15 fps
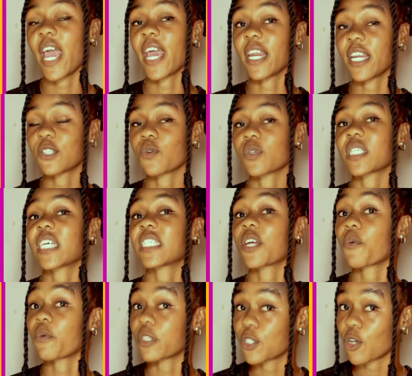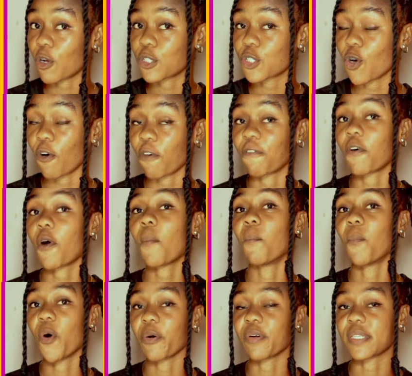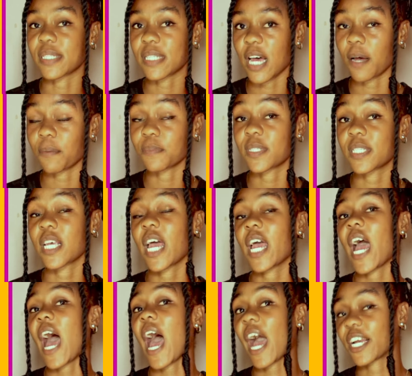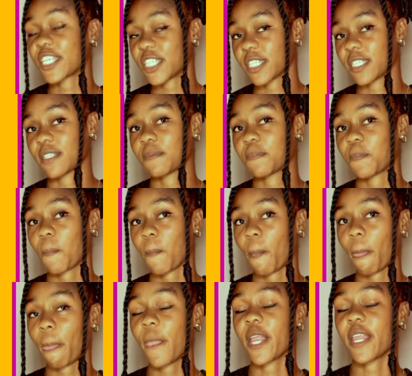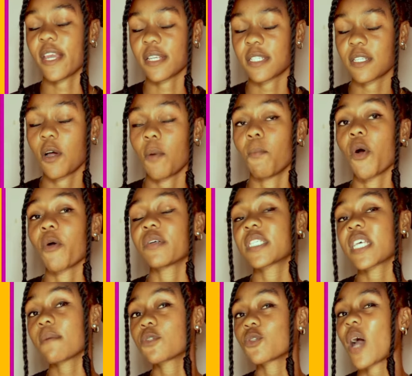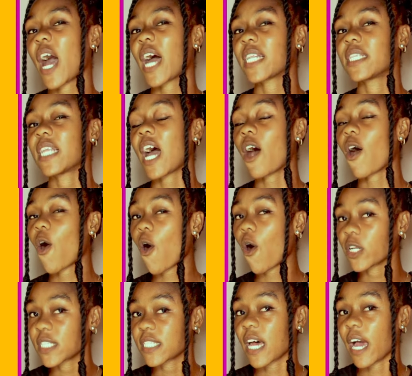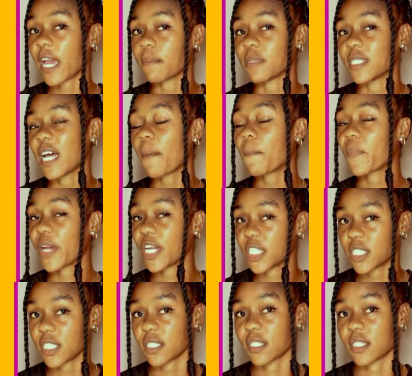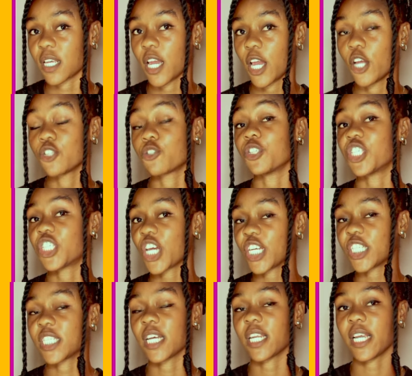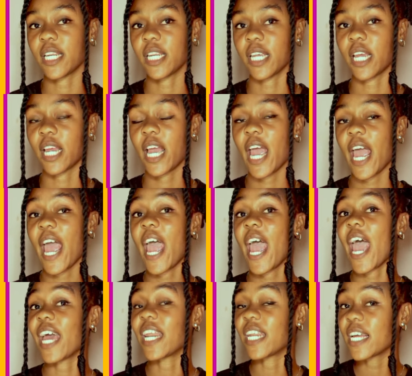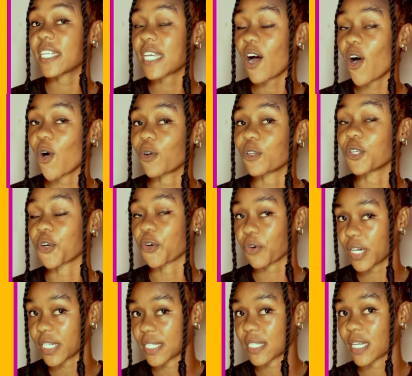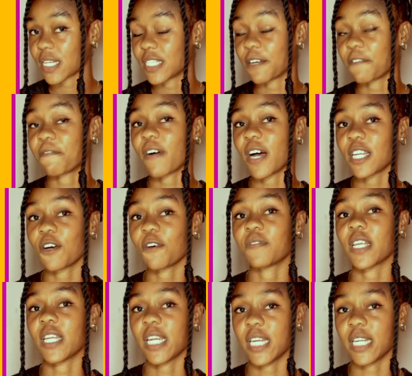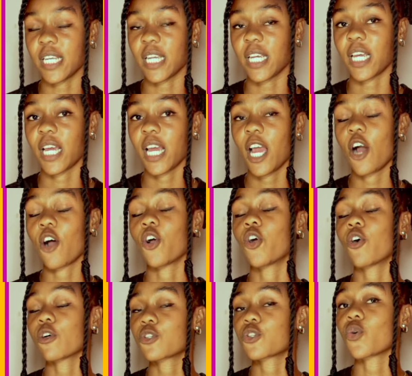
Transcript: and it was as a result of Maurice Sam's action. Yes, Maurice Sam too had that time, that patience to change the lady. And later on, Chris, the father of the lady, got